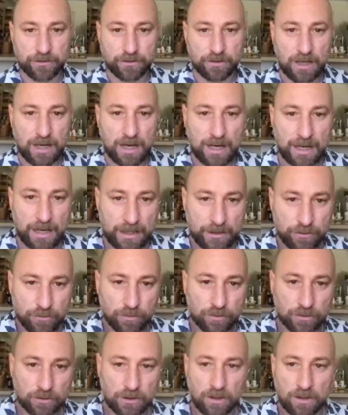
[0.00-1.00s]
speech,
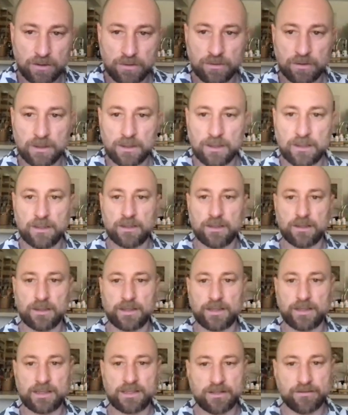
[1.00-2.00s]
neither high nor
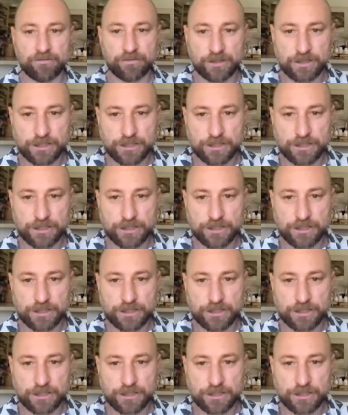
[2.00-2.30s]
low,